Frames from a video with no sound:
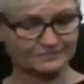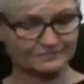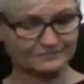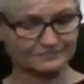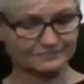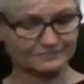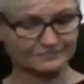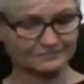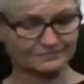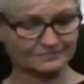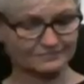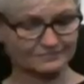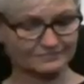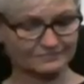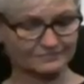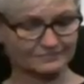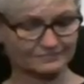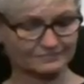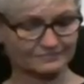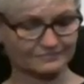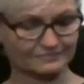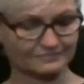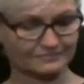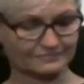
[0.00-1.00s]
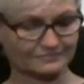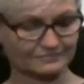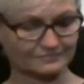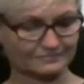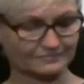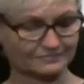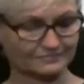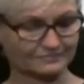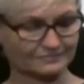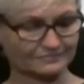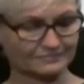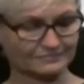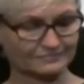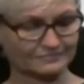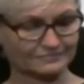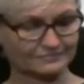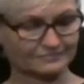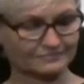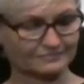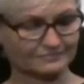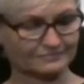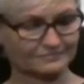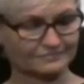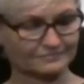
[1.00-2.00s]

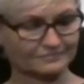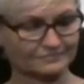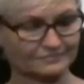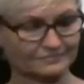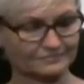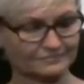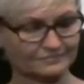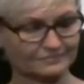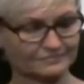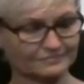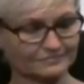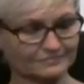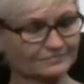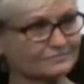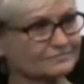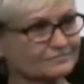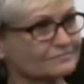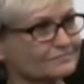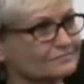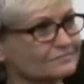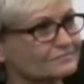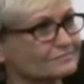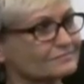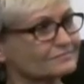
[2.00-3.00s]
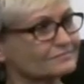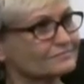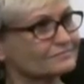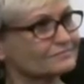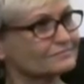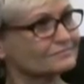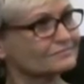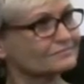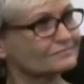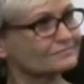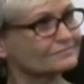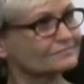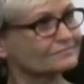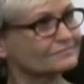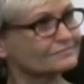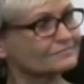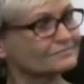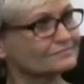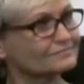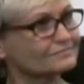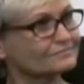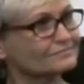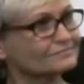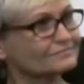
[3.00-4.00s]

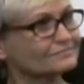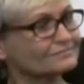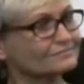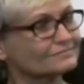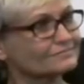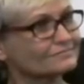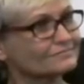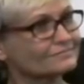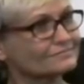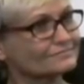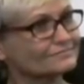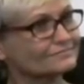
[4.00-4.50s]
This person isn't speaking.